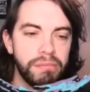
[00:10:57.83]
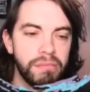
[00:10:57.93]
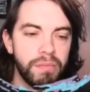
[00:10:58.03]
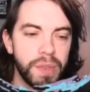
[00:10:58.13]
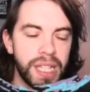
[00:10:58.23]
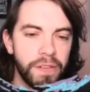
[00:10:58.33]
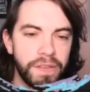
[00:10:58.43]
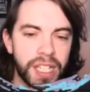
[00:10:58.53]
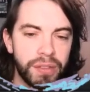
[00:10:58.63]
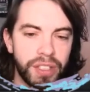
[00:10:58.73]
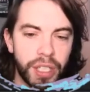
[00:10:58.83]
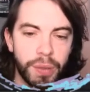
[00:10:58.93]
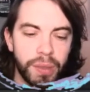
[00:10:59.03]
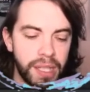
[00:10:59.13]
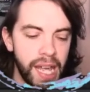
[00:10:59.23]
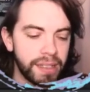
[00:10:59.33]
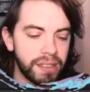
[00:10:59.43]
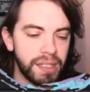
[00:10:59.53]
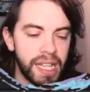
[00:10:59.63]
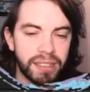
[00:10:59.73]
without further ado, let's
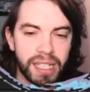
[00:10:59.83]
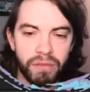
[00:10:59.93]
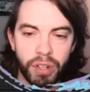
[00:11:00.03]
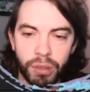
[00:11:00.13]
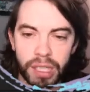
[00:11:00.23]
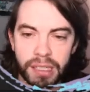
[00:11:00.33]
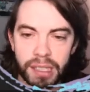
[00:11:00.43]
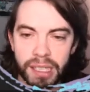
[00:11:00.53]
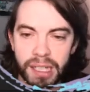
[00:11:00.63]
get rolling and